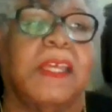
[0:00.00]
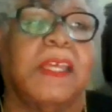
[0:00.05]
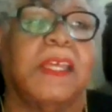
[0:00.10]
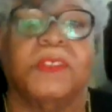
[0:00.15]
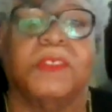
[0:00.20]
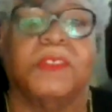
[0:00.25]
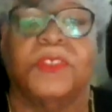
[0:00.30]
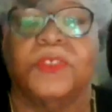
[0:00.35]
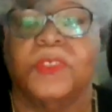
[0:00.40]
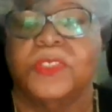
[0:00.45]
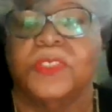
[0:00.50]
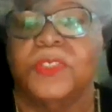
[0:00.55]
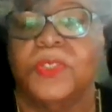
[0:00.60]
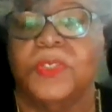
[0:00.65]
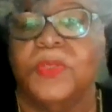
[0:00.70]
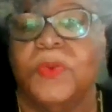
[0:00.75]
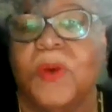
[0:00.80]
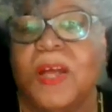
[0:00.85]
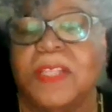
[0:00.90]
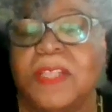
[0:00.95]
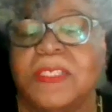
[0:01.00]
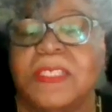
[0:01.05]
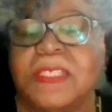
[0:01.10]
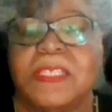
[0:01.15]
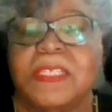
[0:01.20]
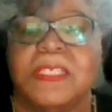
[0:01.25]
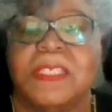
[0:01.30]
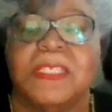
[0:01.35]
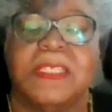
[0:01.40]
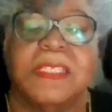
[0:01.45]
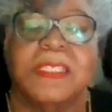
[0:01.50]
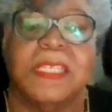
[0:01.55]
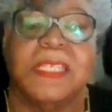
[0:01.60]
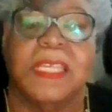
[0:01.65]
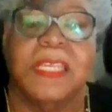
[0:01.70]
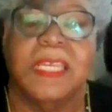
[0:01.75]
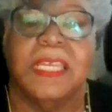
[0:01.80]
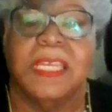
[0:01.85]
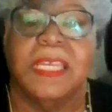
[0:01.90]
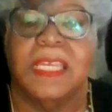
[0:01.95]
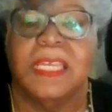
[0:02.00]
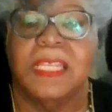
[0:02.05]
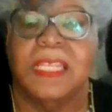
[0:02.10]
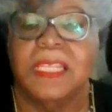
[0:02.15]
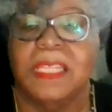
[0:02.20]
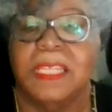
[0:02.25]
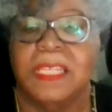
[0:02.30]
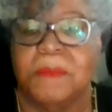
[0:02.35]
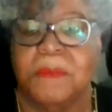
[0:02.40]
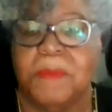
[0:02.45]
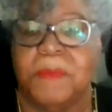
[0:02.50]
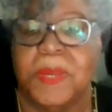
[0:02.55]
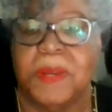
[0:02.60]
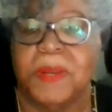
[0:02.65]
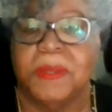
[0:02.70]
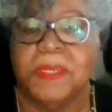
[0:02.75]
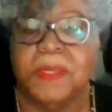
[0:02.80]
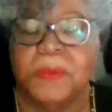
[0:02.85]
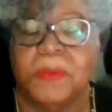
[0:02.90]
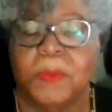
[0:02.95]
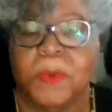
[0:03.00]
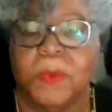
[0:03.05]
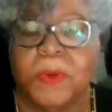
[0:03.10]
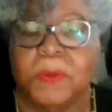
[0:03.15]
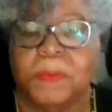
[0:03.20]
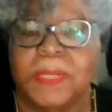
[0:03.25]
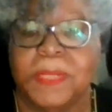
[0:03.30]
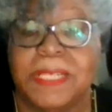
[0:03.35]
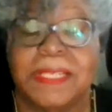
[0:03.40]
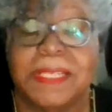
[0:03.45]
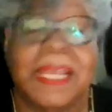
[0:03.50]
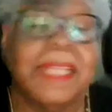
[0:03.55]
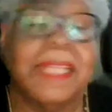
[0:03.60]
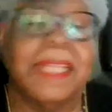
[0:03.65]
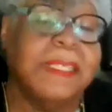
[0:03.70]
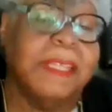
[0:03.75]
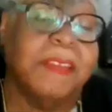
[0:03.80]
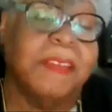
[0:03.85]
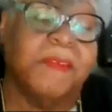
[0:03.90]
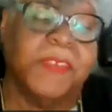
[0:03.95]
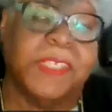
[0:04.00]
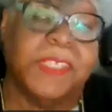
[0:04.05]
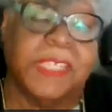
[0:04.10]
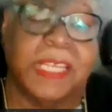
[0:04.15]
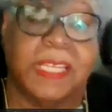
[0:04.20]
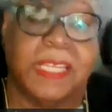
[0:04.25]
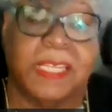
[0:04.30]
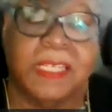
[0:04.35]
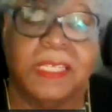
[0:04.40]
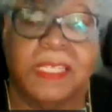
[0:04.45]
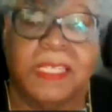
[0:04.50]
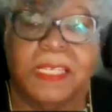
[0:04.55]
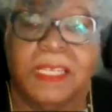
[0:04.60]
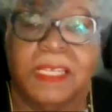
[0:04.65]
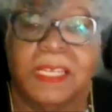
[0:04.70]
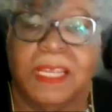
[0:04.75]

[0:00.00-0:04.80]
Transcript: cultural nuances in the American workplace and in everyday